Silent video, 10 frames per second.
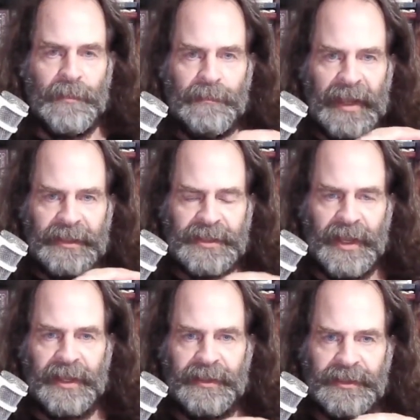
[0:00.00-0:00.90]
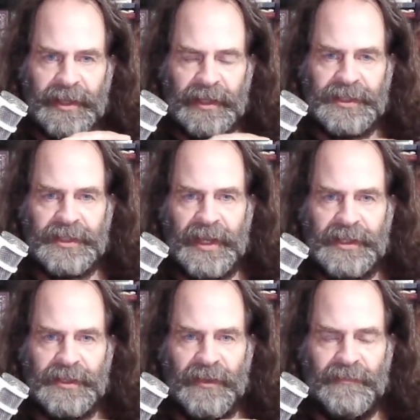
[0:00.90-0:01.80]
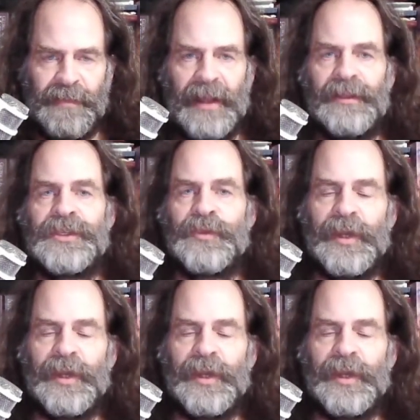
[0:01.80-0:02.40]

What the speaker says: maintains a state of balance.